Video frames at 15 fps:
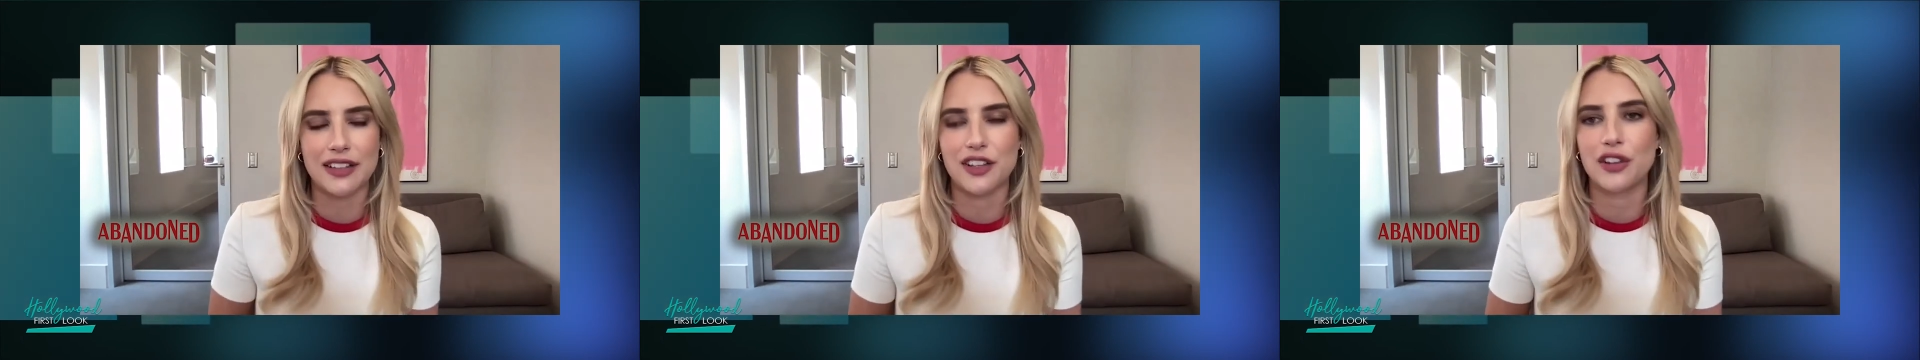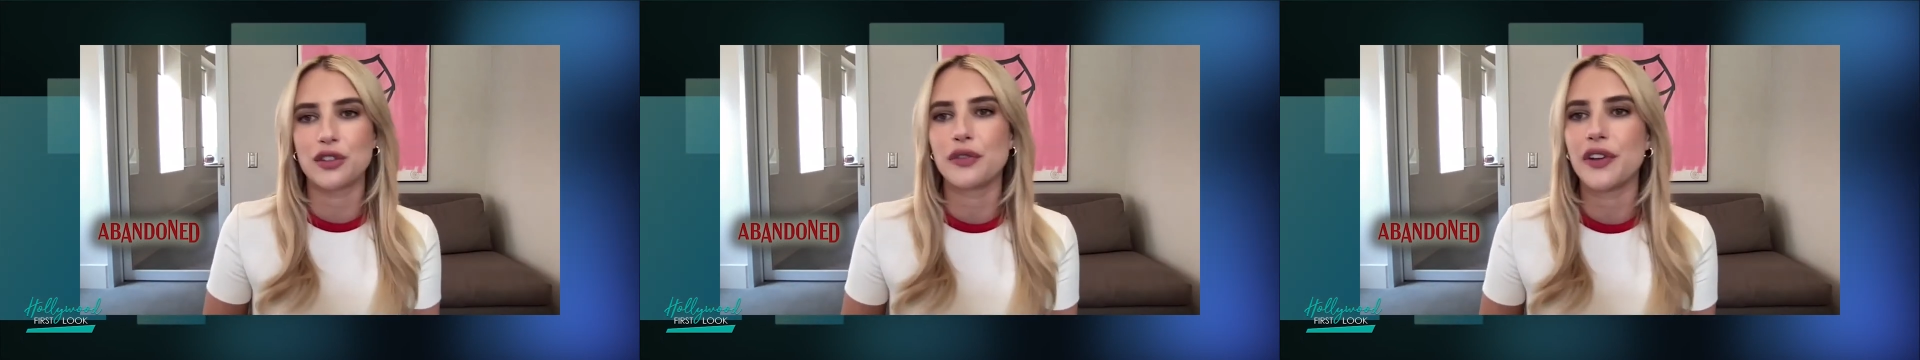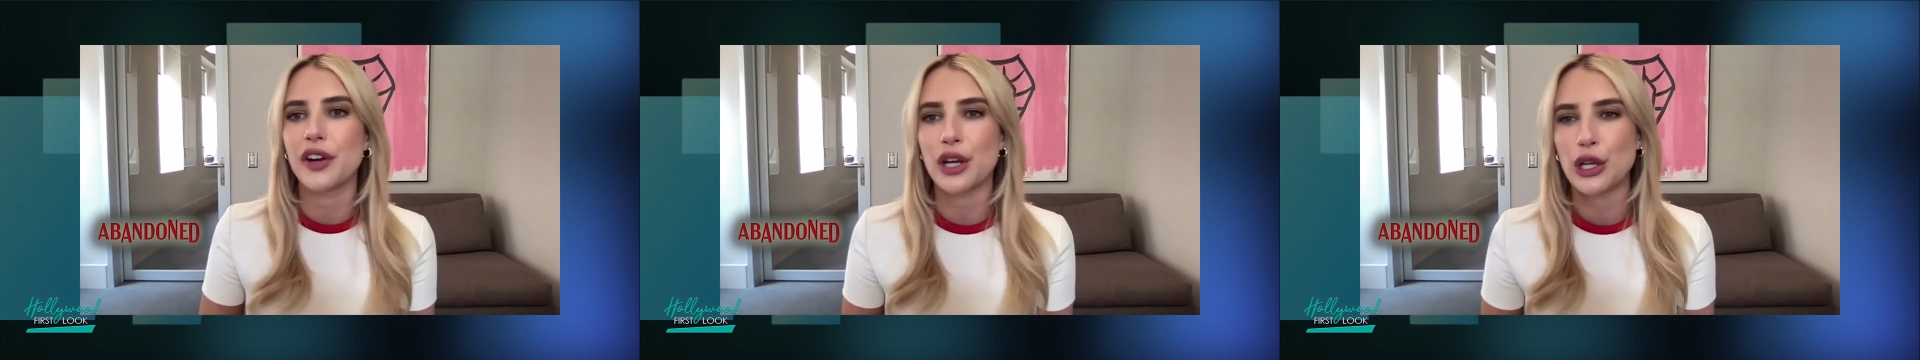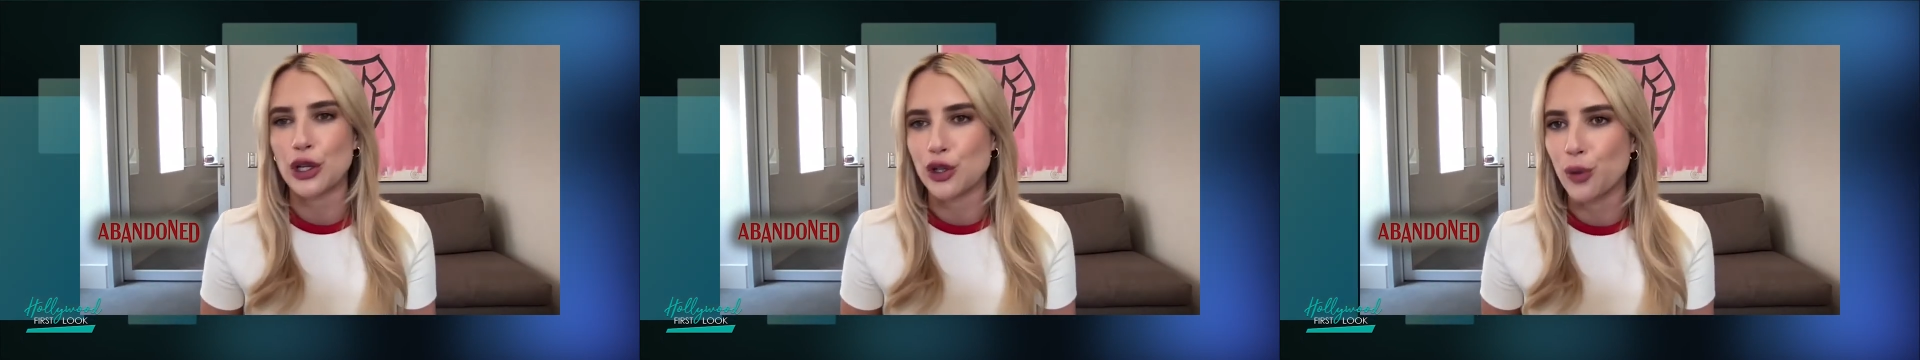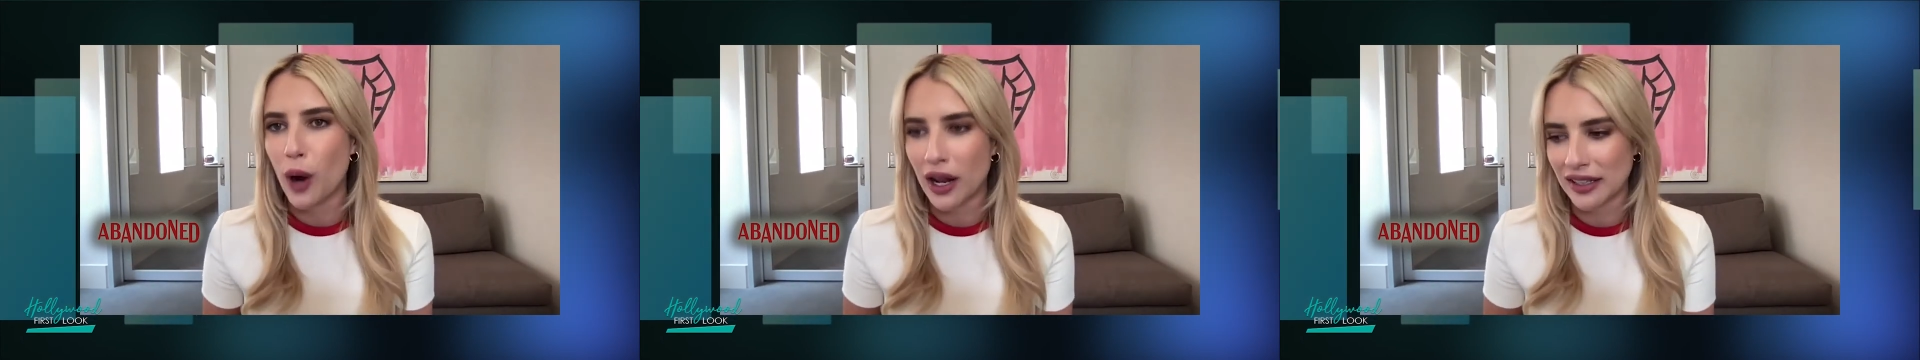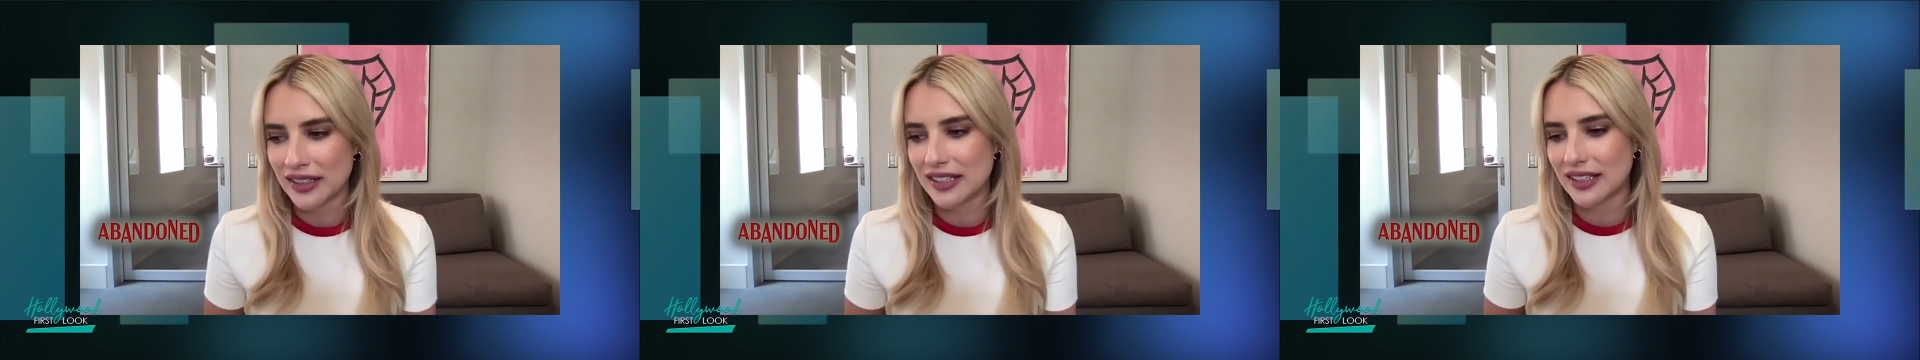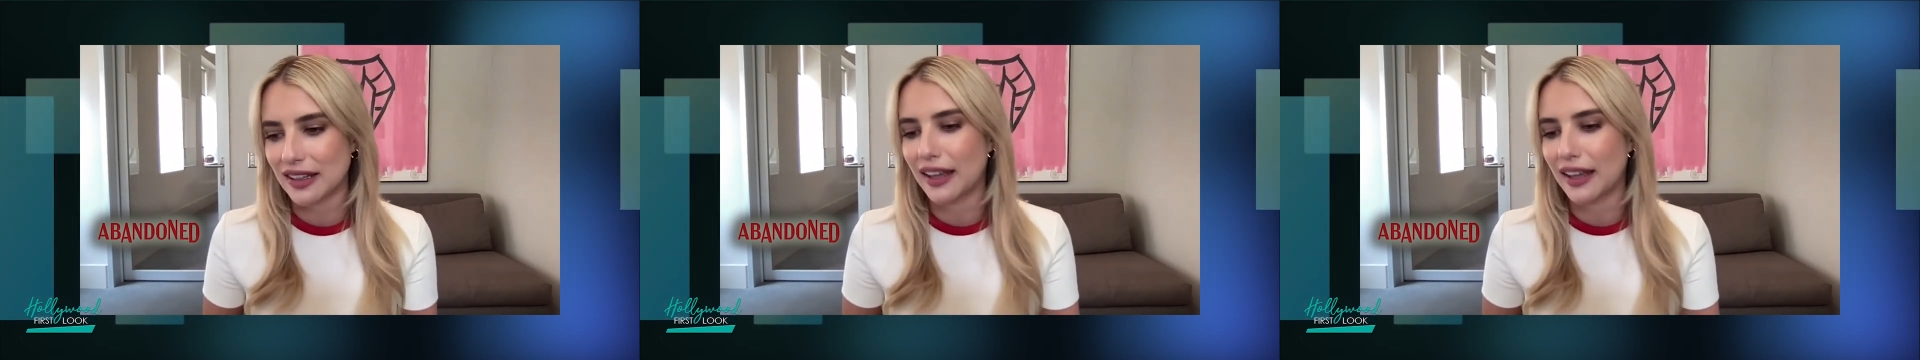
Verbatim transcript: It's also very nuanced.